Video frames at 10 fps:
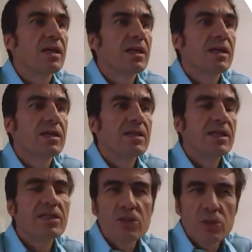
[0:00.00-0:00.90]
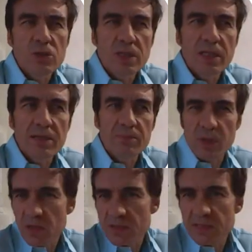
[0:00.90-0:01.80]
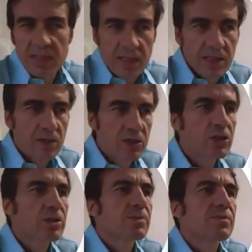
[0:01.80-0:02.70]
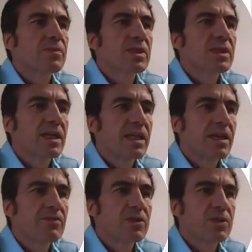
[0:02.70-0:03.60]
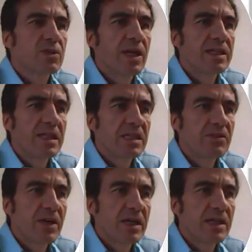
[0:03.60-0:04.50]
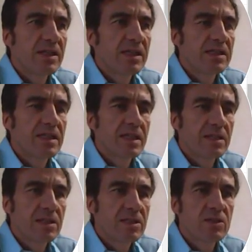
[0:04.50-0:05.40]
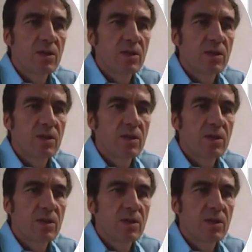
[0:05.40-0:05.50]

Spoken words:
It's usually, because it's English, that they have to identify things in English.